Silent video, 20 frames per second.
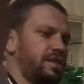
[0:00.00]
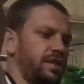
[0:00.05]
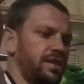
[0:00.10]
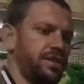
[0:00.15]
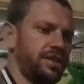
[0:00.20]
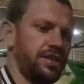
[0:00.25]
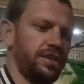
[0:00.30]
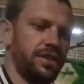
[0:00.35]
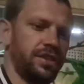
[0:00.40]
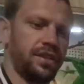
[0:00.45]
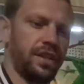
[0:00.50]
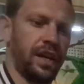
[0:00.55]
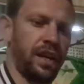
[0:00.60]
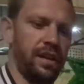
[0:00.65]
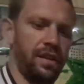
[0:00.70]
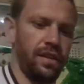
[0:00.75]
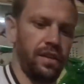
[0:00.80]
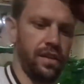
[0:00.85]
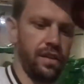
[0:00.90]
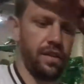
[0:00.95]
see she just
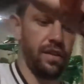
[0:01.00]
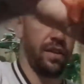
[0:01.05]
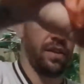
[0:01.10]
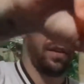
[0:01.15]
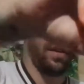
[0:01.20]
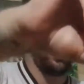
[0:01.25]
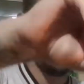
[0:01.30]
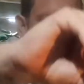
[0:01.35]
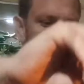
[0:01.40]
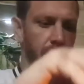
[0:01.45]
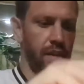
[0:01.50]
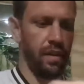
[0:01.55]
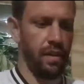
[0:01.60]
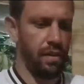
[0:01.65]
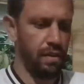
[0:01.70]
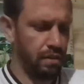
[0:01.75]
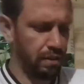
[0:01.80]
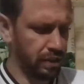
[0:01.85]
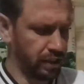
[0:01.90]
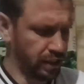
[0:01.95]
ate.
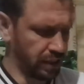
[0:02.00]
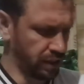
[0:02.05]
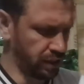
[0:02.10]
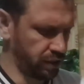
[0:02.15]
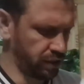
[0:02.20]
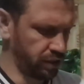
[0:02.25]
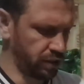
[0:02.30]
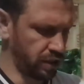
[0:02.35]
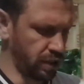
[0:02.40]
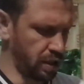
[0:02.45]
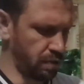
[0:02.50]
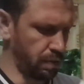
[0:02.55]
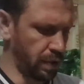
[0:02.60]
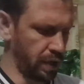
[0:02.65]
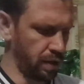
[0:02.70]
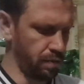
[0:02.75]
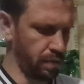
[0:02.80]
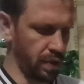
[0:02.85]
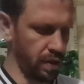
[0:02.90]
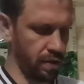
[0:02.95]
Oh, she's gonna
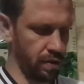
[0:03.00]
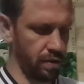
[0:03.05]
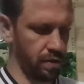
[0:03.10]
bite me.